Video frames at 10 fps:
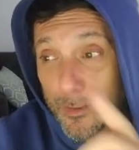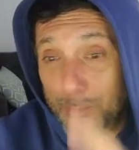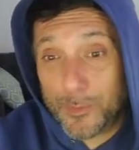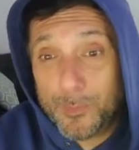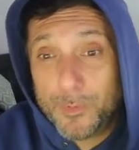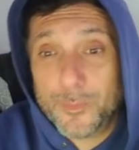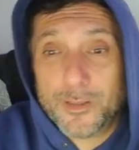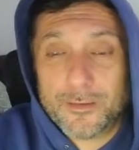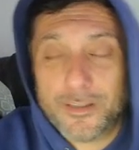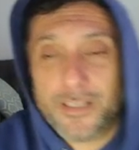With my
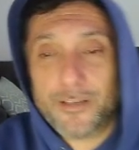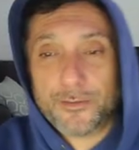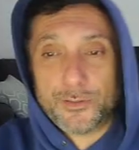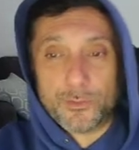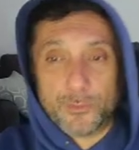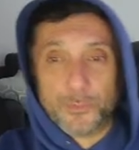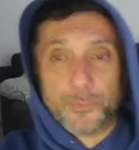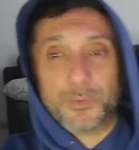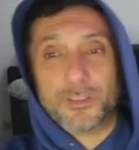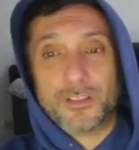man right here, Joe
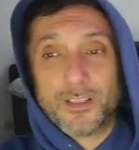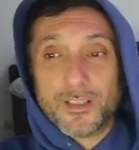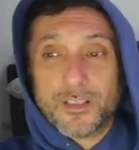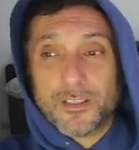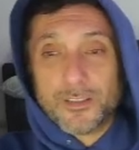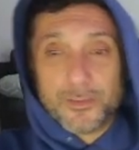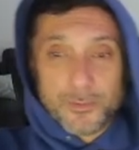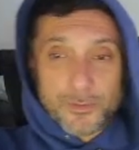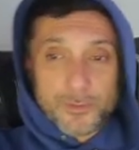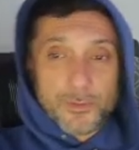Lubin.
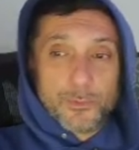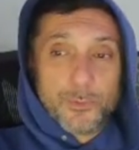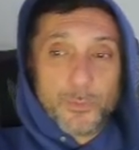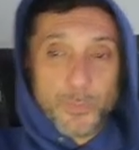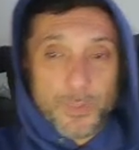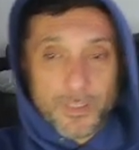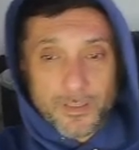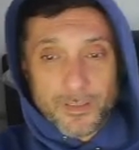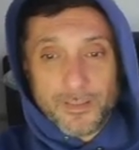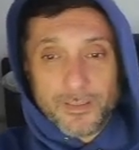Who's Joe
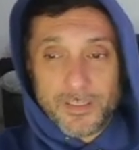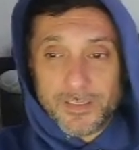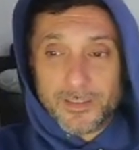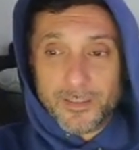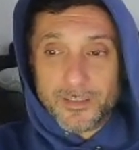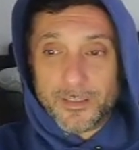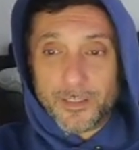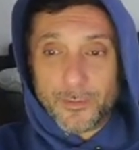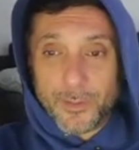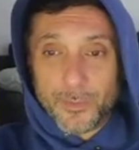Lubin? He's an
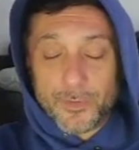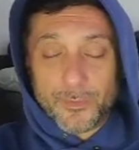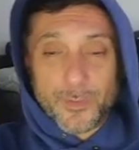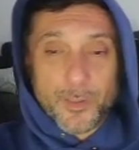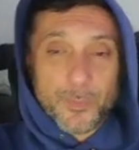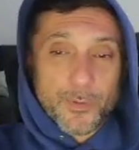Ethereum developer,